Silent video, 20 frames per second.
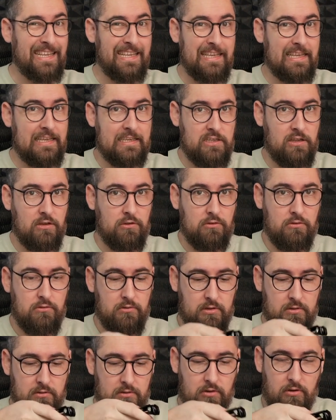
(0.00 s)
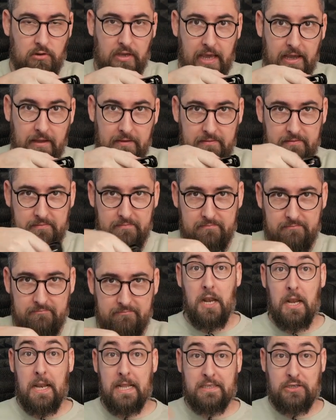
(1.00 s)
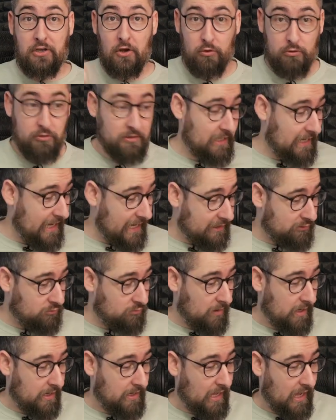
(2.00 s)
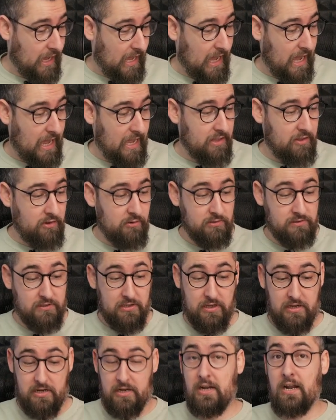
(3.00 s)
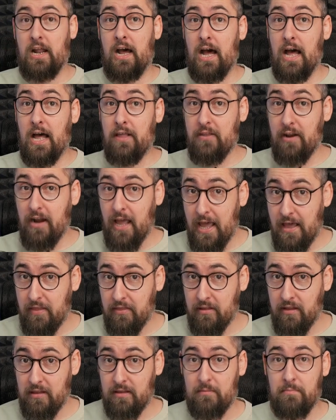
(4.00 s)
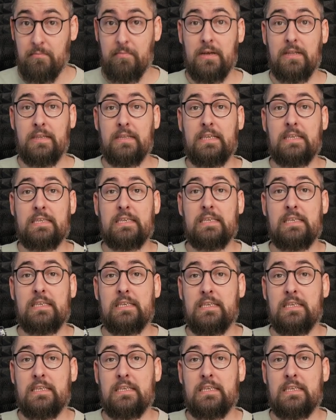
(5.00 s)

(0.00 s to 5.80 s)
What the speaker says: it's not good, okay? Let's go to the next one. I use another handle, but this is a